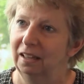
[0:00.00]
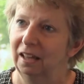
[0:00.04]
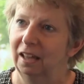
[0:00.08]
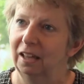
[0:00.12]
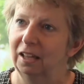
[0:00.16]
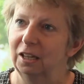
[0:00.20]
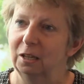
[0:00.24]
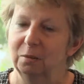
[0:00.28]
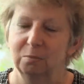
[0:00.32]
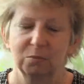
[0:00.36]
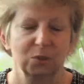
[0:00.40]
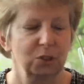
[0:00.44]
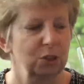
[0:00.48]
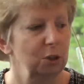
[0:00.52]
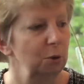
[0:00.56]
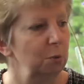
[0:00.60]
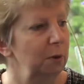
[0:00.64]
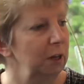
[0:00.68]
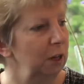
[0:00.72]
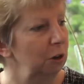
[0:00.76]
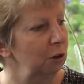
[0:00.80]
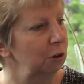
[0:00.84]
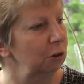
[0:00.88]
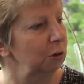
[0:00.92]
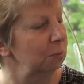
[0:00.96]
Um, so we
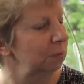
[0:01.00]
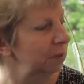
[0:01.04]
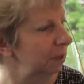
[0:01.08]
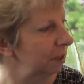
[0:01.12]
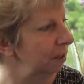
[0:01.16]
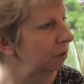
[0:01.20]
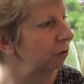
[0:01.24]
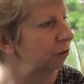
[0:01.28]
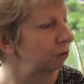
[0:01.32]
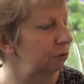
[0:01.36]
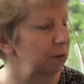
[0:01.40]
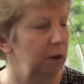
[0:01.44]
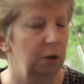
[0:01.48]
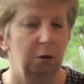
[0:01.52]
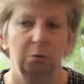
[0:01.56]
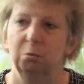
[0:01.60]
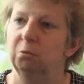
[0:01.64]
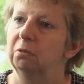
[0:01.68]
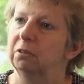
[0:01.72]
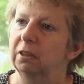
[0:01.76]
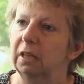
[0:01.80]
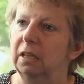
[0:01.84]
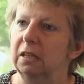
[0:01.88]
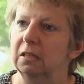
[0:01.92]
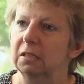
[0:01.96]
hope that through
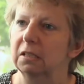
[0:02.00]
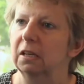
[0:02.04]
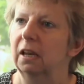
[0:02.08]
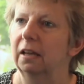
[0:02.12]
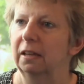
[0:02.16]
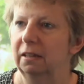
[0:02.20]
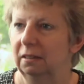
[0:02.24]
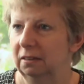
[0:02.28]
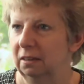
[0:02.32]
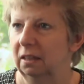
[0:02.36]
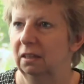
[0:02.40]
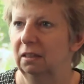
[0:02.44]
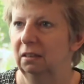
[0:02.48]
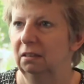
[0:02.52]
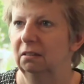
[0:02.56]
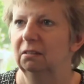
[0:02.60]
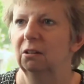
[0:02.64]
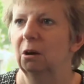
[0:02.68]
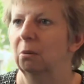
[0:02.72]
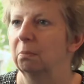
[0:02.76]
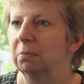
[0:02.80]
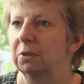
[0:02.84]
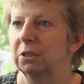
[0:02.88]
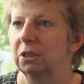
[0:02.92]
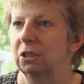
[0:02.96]
things like the
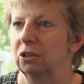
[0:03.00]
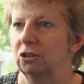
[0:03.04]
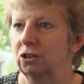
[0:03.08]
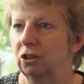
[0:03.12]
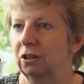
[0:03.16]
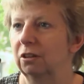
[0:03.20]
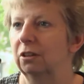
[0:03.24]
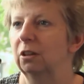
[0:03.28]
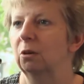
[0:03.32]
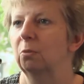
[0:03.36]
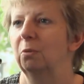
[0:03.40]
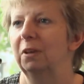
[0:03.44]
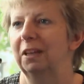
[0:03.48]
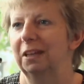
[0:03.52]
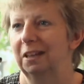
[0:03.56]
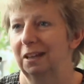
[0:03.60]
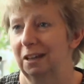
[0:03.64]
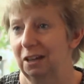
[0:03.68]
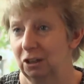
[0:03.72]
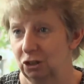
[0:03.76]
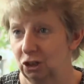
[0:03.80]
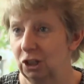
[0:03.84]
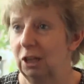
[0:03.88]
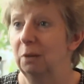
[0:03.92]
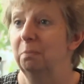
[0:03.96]
competition that we can
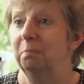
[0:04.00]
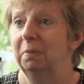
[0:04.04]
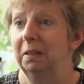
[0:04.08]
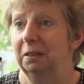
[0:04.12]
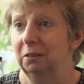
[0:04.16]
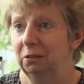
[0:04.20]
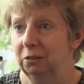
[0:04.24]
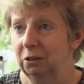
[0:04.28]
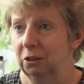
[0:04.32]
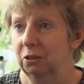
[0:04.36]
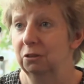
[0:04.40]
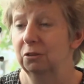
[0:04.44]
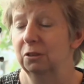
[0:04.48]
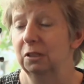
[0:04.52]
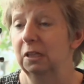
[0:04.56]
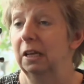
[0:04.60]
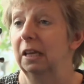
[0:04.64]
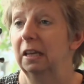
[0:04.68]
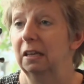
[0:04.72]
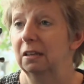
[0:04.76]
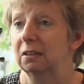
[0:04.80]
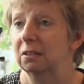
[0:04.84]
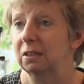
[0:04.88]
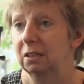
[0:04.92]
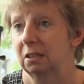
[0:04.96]
actually build those
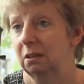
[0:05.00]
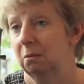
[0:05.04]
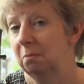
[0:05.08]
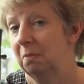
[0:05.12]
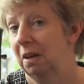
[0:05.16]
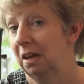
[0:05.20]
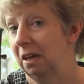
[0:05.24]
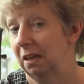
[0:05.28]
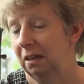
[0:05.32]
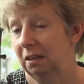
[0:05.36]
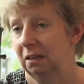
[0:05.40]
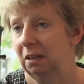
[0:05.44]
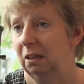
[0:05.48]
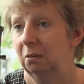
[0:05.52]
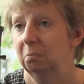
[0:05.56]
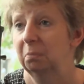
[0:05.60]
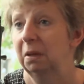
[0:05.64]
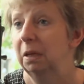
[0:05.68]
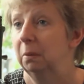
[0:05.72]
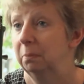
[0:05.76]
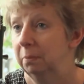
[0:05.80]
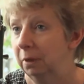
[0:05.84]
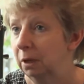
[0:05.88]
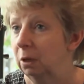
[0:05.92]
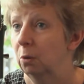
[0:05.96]
links and make
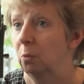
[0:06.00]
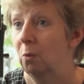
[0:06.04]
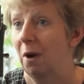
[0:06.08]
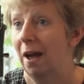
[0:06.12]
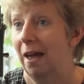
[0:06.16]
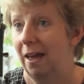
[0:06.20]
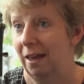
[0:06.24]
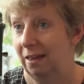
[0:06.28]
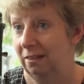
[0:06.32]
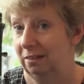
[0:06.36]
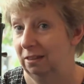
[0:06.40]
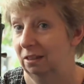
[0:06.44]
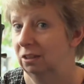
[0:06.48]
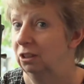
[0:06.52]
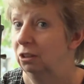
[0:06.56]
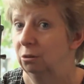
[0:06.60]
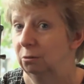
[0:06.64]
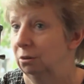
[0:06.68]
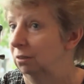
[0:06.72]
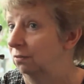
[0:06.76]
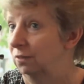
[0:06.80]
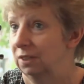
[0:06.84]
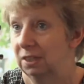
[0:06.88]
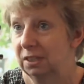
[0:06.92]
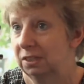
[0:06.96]
people aware that
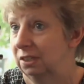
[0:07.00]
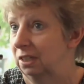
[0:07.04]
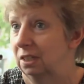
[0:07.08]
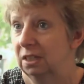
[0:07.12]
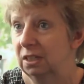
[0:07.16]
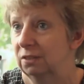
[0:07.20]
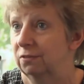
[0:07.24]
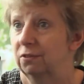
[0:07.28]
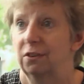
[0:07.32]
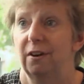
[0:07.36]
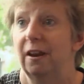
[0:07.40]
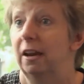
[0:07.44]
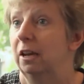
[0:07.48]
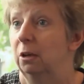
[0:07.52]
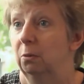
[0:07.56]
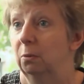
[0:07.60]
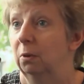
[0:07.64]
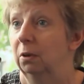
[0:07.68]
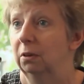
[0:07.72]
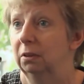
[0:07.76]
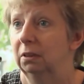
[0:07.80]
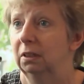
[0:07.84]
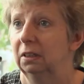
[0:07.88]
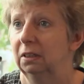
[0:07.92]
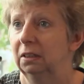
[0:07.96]
university is for
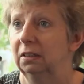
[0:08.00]
anyone.